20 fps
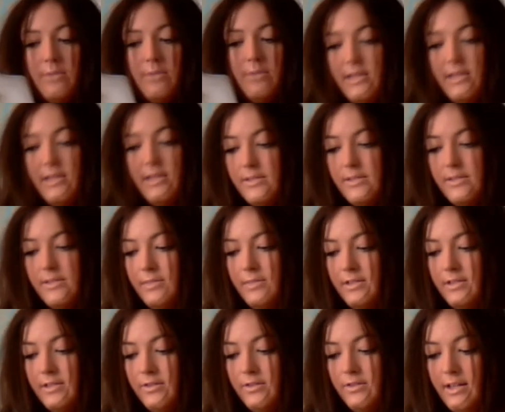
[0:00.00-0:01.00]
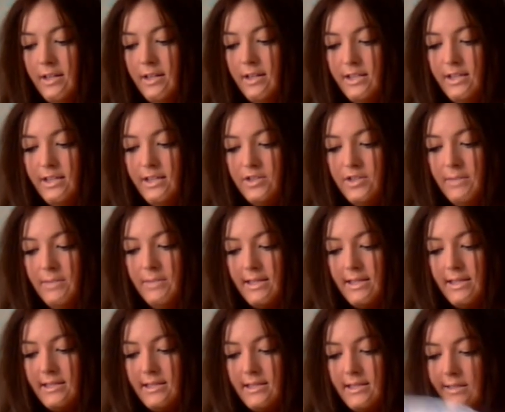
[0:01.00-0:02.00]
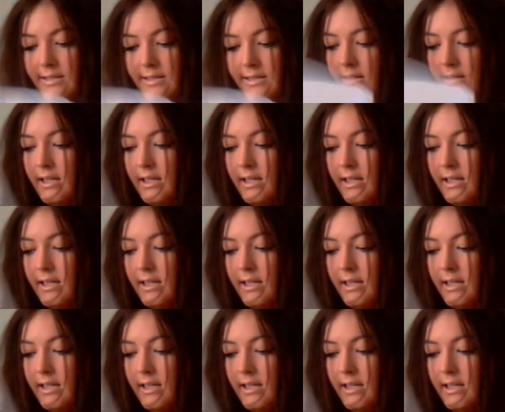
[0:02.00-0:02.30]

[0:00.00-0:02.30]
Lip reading: this Winter on the High Street magazine,